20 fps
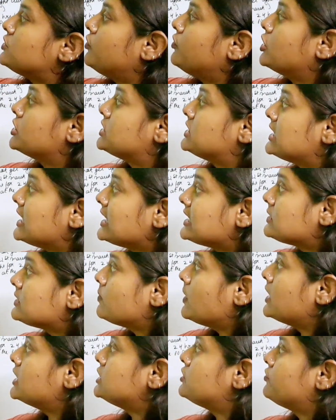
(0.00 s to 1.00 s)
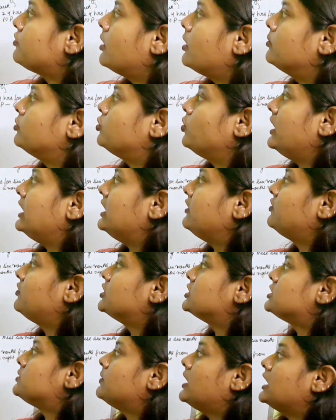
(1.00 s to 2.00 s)
for 6 months from
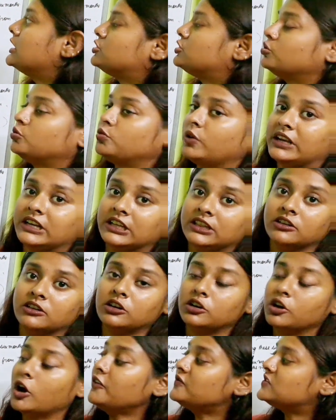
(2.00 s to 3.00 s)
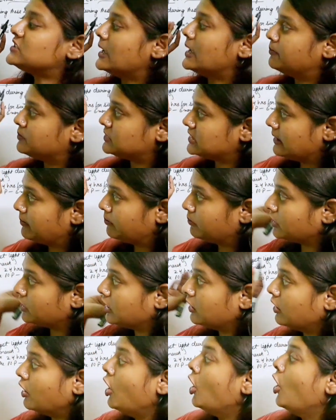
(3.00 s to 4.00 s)
21st March to 23rd of
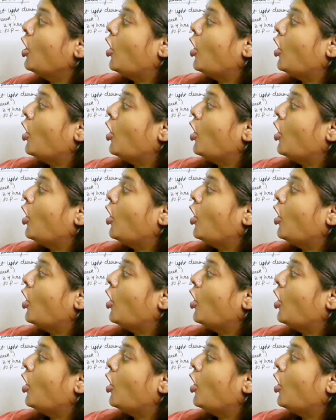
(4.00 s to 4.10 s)
September.